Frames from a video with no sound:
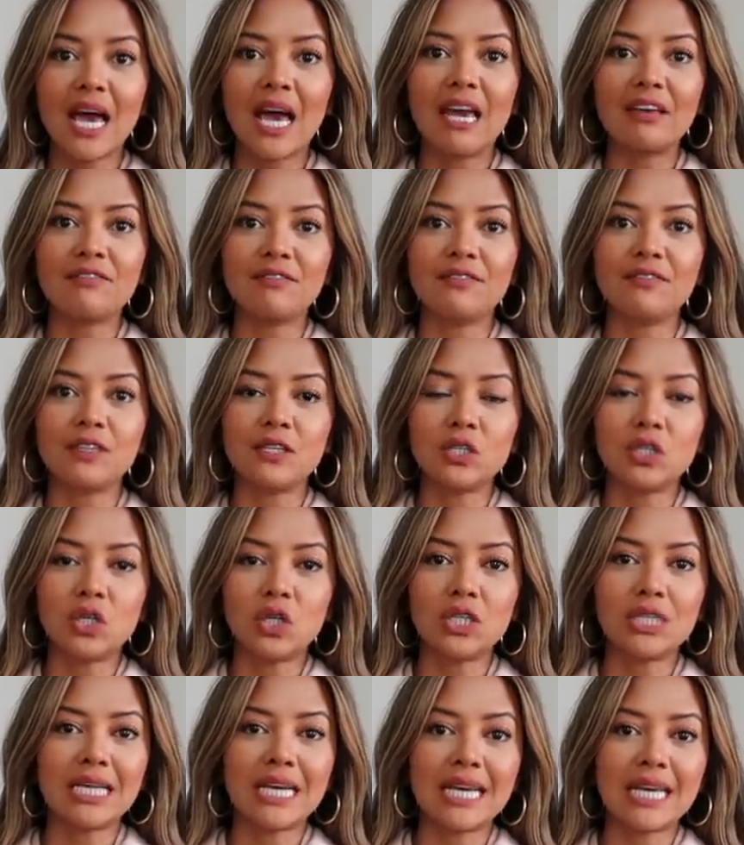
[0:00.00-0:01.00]
I
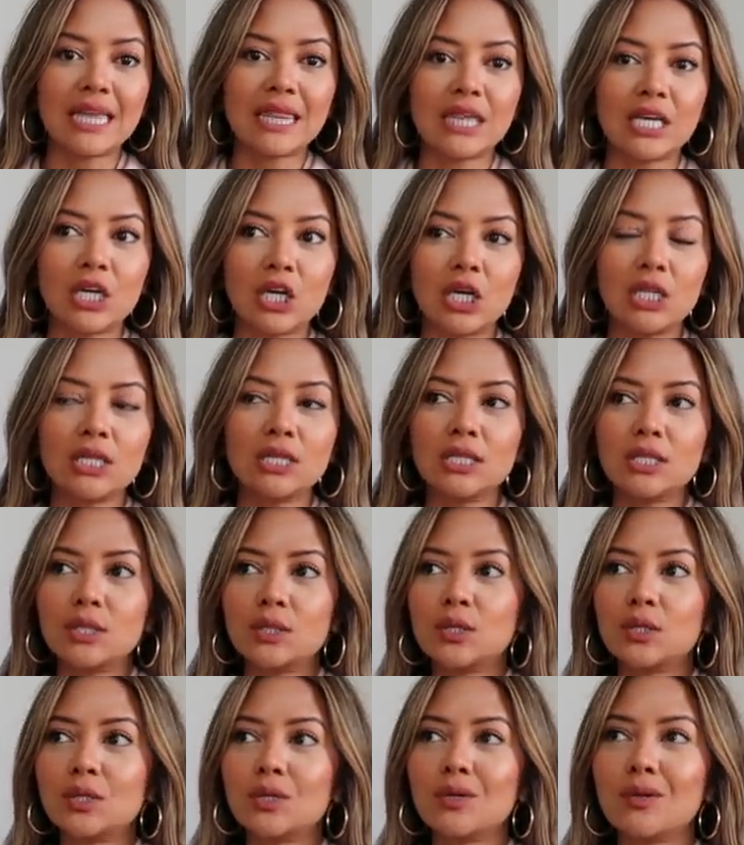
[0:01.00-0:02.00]
feel like they're a
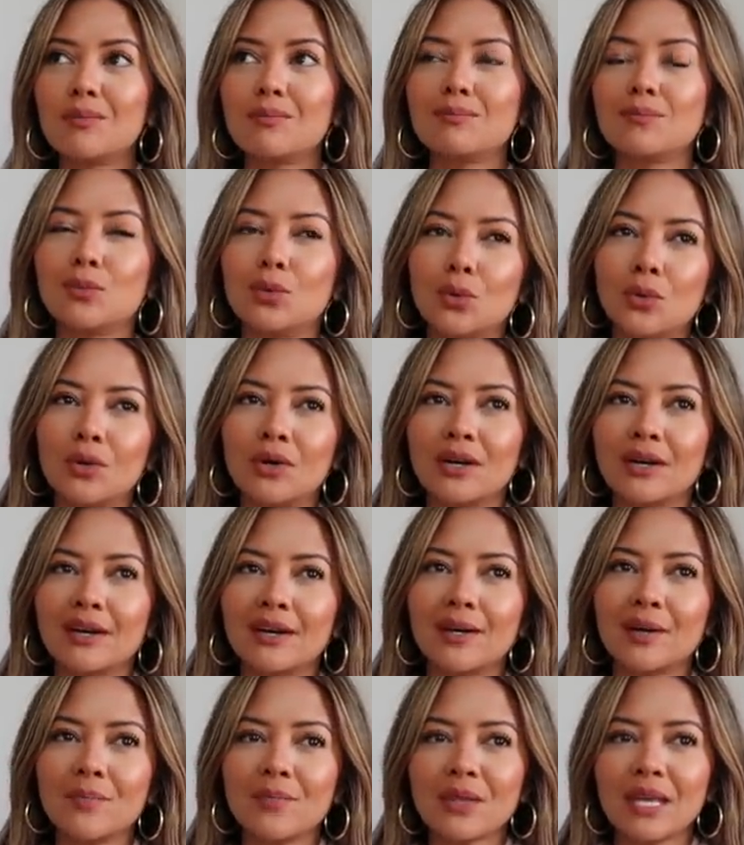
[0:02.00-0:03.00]
little
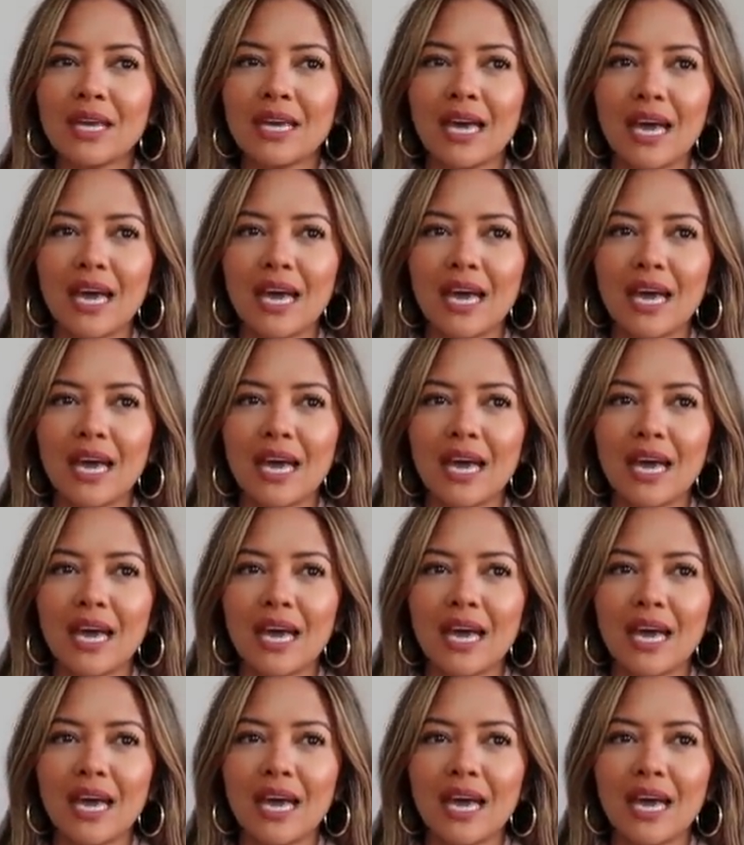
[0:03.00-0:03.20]
more,